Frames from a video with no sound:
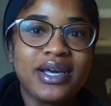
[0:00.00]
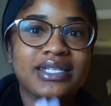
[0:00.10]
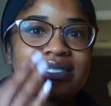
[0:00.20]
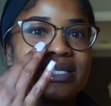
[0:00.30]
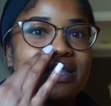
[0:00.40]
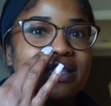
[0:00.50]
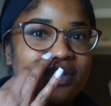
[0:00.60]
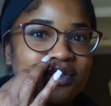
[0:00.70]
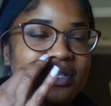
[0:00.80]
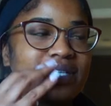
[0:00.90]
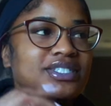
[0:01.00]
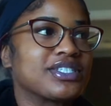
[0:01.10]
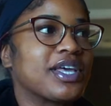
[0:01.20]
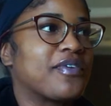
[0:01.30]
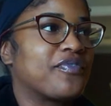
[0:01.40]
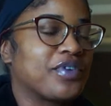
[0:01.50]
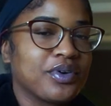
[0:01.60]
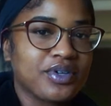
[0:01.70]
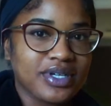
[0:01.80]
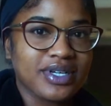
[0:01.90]
It's literally just a feel
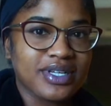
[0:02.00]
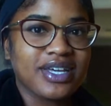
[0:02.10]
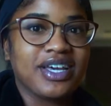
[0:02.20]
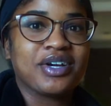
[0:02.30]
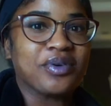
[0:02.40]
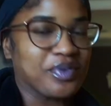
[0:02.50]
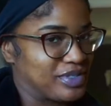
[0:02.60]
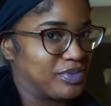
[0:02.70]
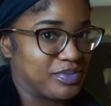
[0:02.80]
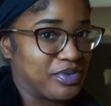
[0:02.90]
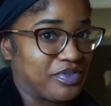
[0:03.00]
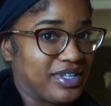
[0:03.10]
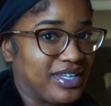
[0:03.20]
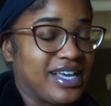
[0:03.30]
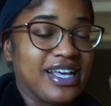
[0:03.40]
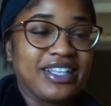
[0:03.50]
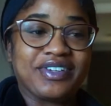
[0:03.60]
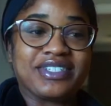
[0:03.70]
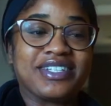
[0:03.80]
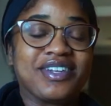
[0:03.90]
good Christmas movie. There
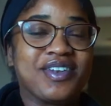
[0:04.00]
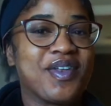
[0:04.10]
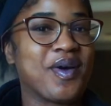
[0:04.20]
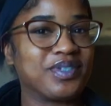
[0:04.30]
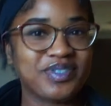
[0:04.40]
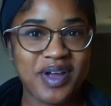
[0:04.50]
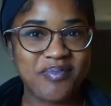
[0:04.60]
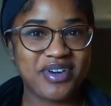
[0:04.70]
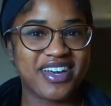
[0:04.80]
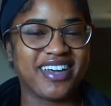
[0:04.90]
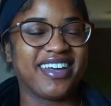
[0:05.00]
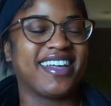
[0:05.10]
is no drama.